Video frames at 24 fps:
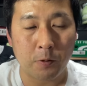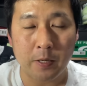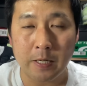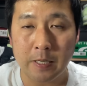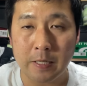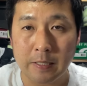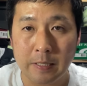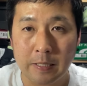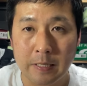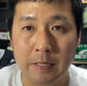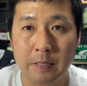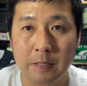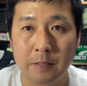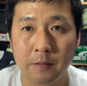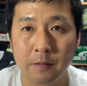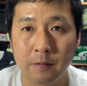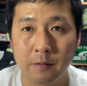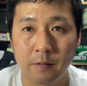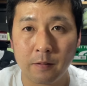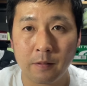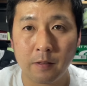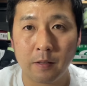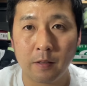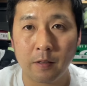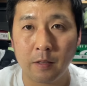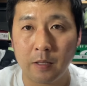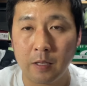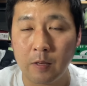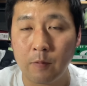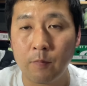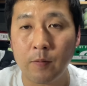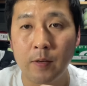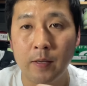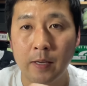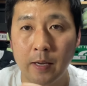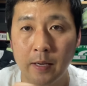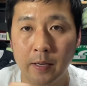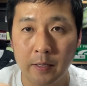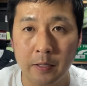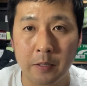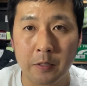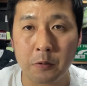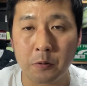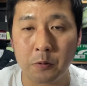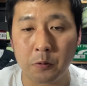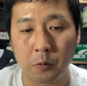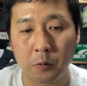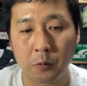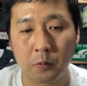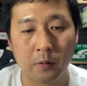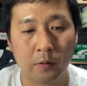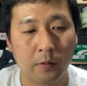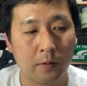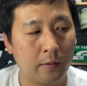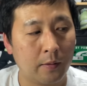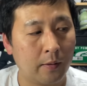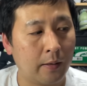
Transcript: decent EVA insole.